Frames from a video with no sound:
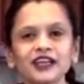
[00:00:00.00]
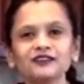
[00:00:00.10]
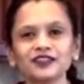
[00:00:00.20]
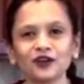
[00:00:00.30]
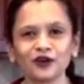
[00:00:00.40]

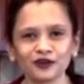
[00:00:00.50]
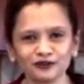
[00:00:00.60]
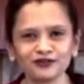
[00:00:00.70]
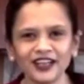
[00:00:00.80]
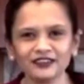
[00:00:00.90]
gives a lot
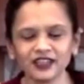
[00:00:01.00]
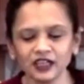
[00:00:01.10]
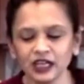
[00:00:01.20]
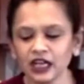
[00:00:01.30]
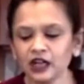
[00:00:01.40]
of
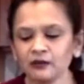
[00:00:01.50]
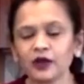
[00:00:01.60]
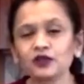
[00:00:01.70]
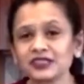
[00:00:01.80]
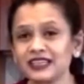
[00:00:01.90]
flavor,
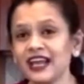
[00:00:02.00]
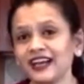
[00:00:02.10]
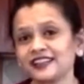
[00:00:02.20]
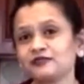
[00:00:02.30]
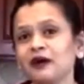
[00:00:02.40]
because
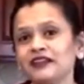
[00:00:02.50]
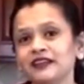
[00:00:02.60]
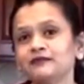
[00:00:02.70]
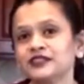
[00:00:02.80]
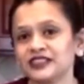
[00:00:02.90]
dates by
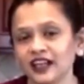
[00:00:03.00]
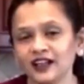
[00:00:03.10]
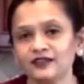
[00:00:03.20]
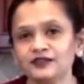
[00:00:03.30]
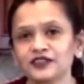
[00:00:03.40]

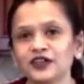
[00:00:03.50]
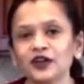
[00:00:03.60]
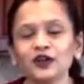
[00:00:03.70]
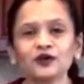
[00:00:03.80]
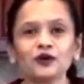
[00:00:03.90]
themselves
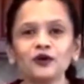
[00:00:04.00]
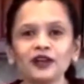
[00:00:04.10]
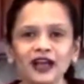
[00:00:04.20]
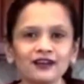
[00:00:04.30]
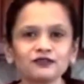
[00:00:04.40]

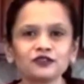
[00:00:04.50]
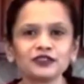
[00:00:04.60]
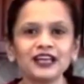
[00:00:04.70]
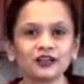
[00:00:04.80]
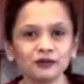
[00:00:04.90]
don't have
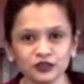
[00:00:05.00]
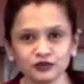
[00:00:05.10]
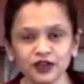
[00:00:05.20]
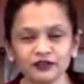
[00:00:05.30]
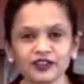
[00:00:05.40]
that much
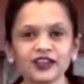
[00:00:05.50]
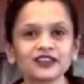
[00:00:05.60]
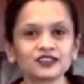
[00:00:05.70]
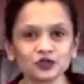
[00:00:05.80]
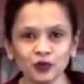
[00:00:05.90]
flavor. They
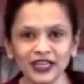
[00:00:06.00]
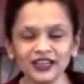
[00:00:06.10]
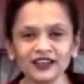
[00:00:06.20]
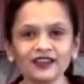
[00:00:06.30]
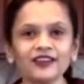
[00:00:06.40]
are
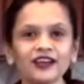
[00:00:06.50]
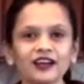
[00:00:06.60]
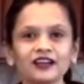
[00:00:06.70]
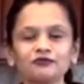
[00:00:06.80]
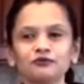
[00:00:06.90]
sweet and they
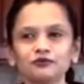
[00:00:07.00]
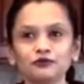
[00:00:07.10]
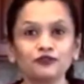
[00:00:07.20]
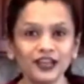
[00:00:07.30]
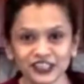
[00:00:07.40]
are
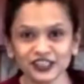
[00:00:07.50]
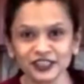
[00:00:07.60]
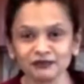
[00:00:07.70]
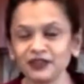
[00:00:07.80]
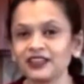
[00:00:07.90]

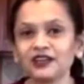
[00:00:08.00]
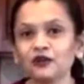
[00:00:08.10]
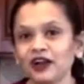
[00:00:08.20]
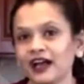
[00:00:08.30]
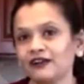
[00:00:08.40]
fleshy, but they
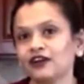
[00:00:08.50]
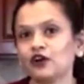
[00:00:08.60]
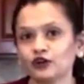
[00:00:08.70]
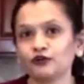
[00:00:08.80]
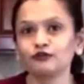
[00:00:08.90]
don't have a
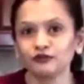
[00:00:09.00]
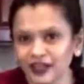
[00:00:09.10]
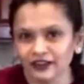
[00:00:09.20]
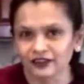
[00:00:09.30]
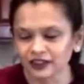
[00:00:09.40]
lot of
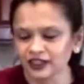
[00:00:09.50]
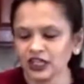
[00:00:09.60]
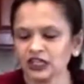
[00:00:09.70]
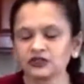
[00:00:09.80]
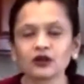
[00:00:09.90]
flavor.
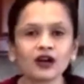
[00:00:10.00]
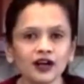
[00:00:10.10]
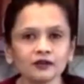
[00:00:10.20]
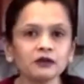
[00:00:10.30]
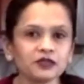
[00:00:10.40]
So
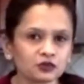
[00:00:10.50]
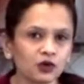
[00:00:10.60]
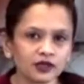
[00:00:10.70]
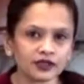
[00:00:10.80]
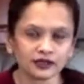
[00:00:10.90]
cardamom is
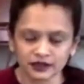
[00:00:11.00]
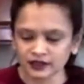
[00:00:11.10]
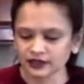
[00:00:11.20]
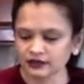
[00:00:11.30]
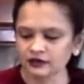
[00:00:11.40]
what
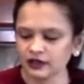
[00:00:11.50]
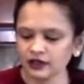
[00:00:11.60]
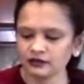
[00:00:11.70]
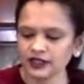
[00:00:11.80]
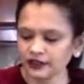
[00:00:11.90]

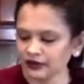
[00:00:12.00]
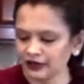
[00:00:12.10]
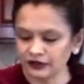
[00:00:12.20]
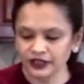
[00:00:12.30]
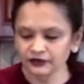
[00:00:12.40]
will
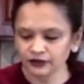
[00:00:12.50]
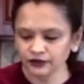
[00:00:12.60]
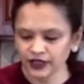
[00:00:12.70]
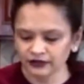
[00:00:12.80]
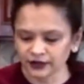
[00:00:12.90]
give the
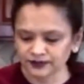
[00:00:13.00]
flavor.